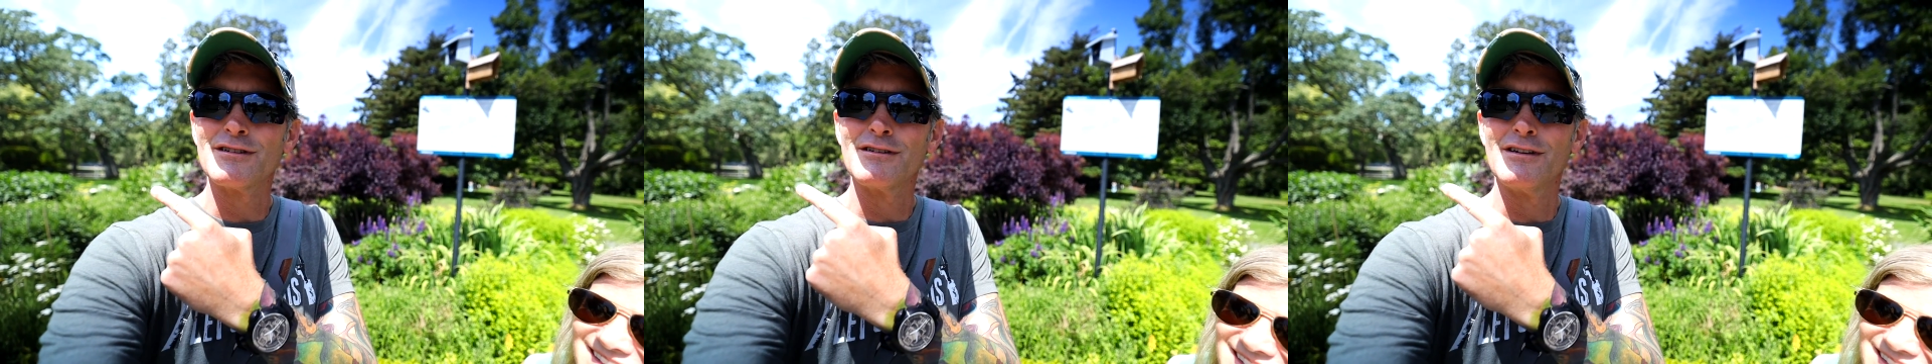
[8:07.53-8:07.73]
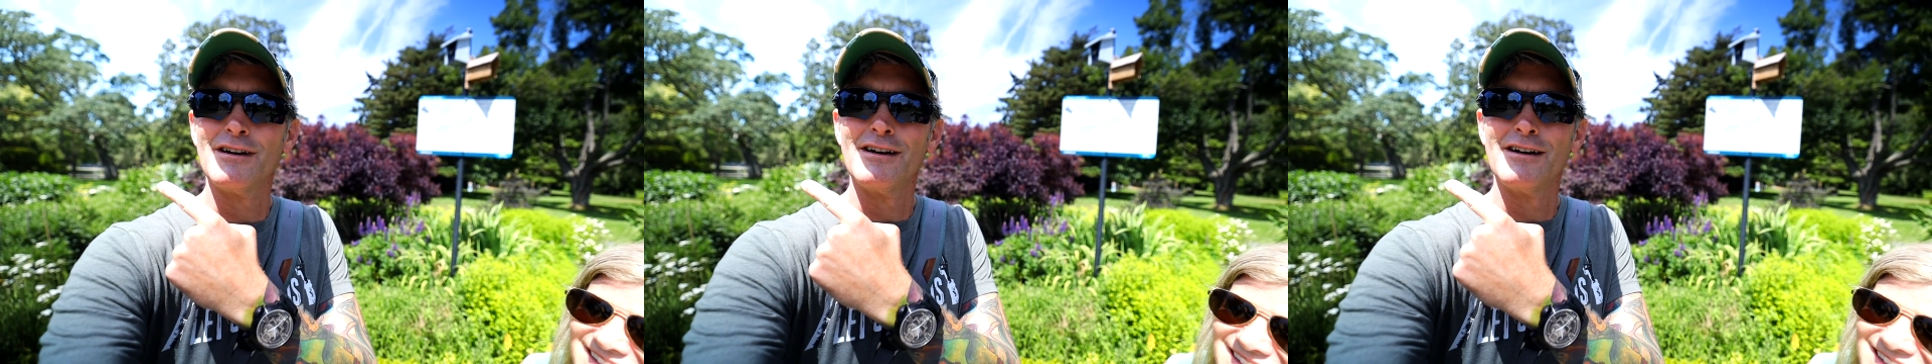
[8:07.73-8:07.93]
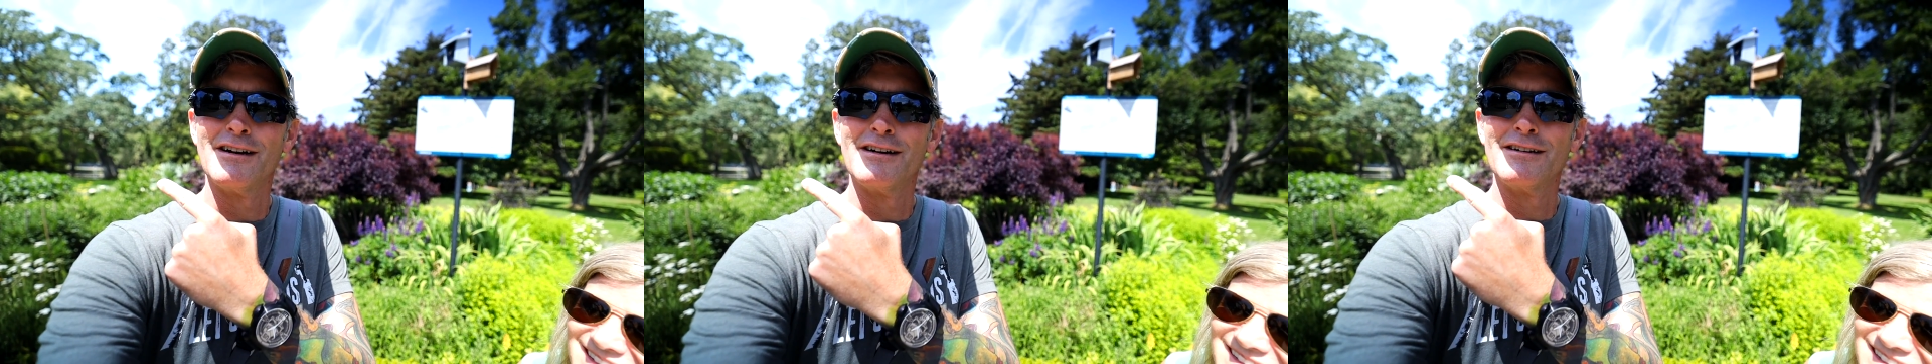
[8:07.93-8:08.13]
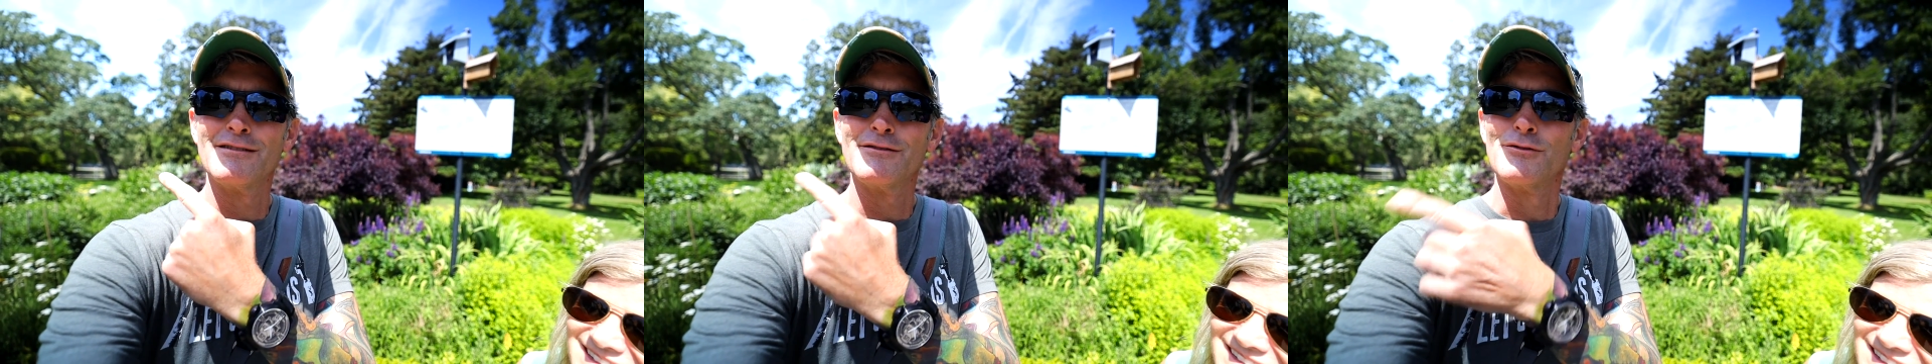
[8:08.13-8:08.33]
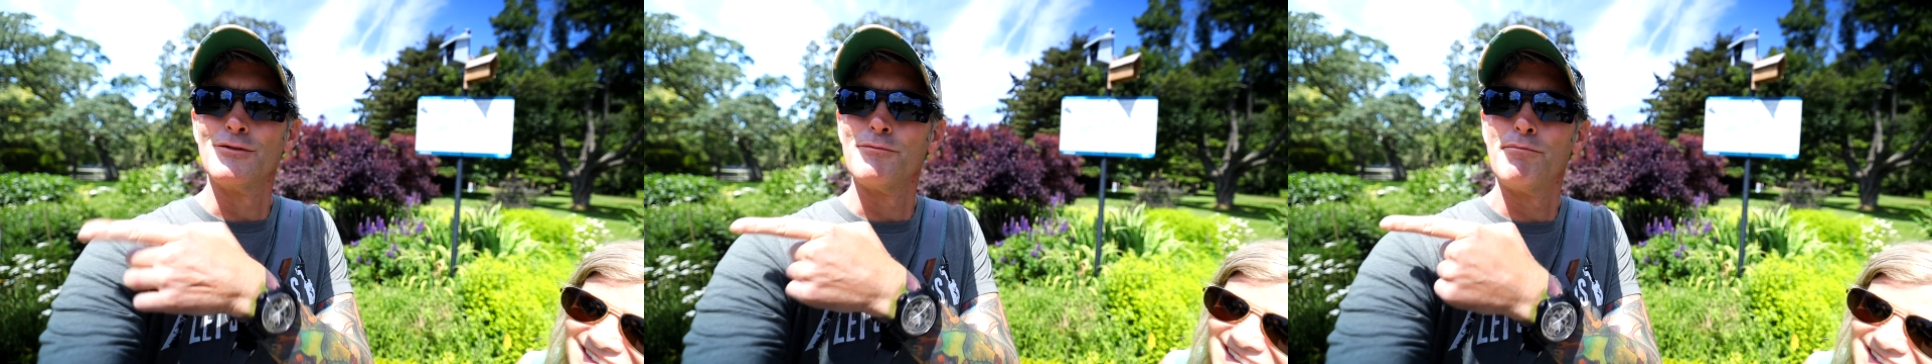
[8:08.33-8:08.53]

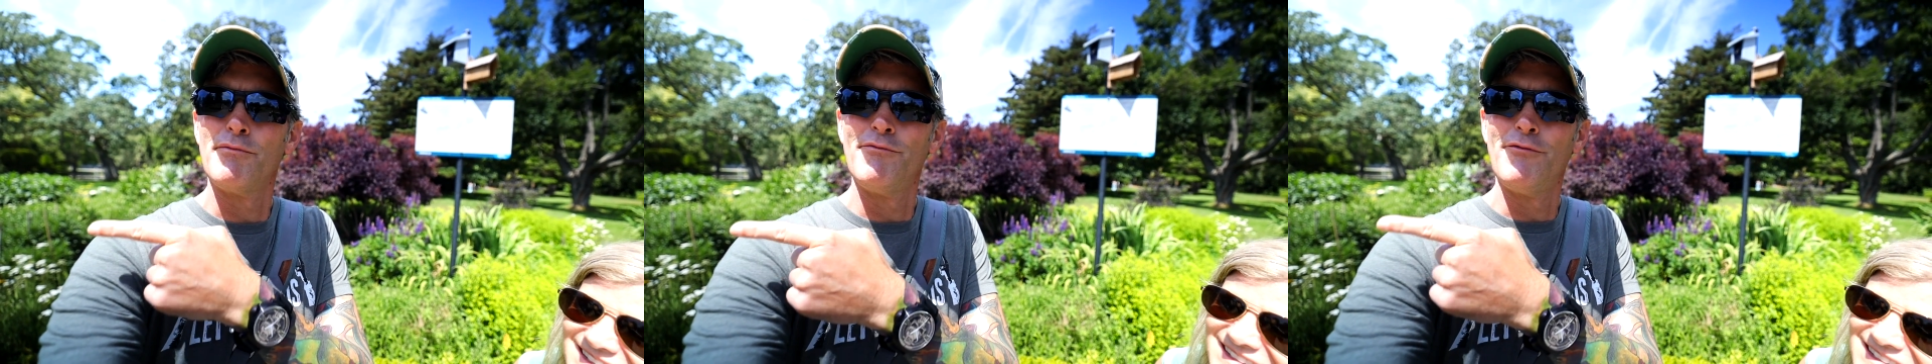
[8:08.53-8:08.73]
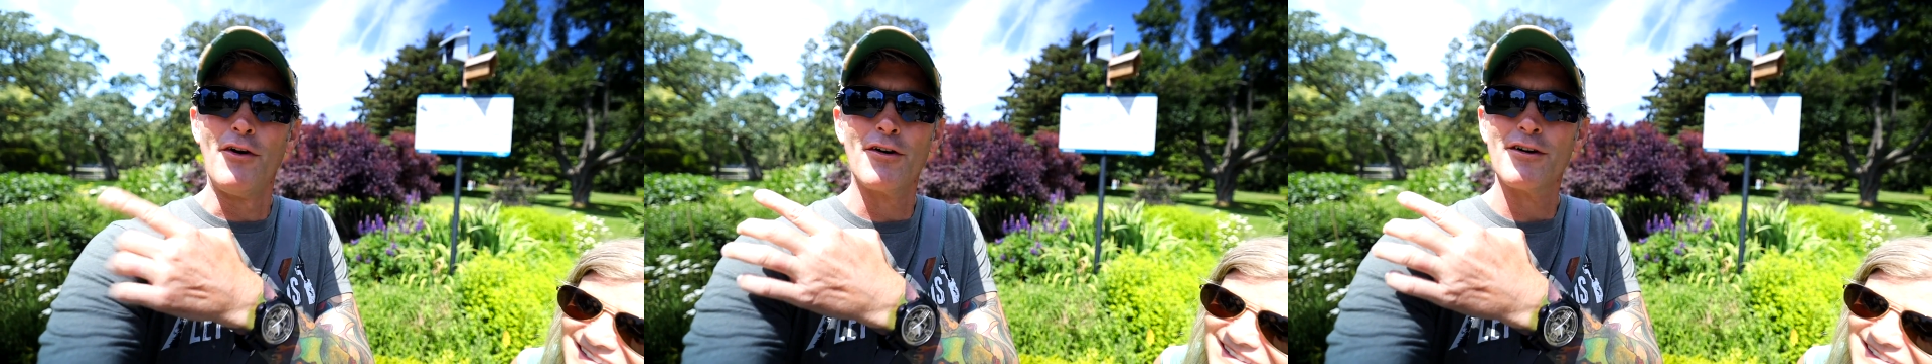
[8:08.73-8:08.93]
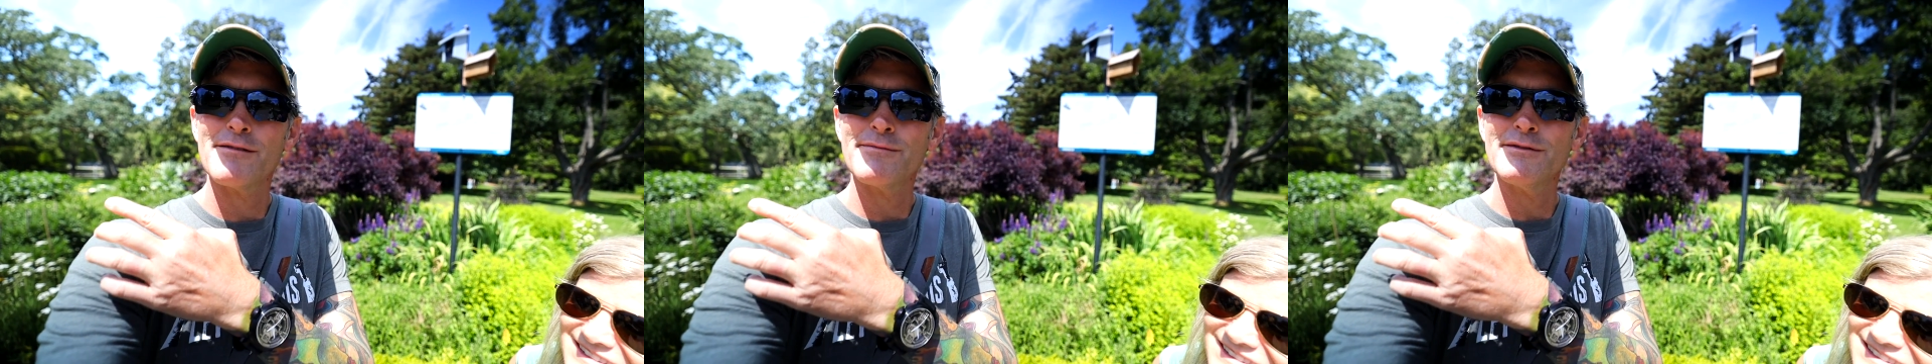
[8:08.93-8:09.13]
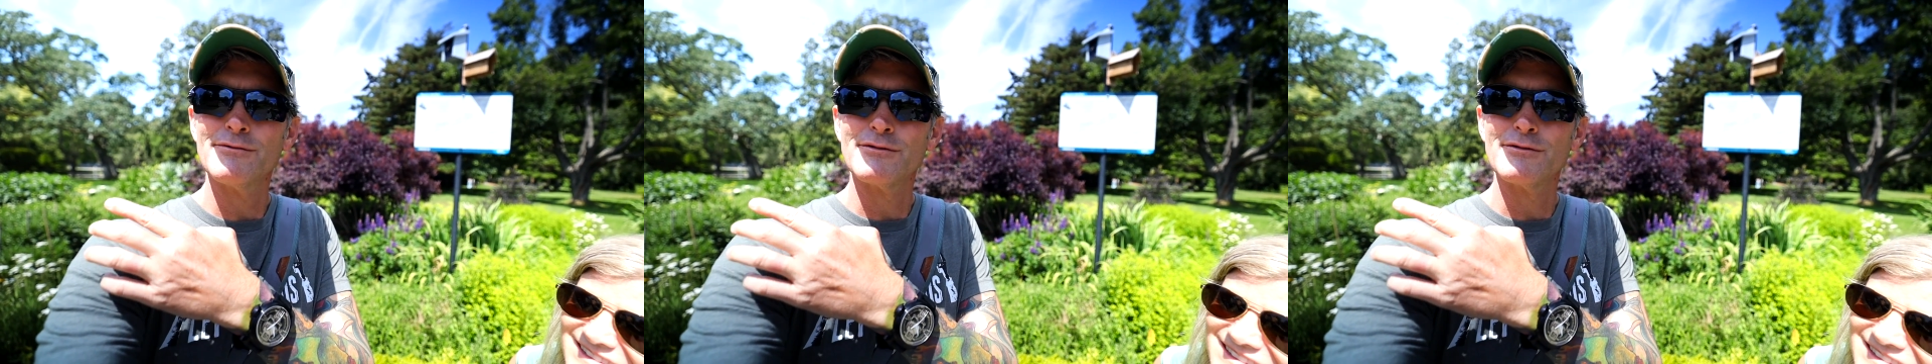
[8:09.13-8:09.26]
little farm,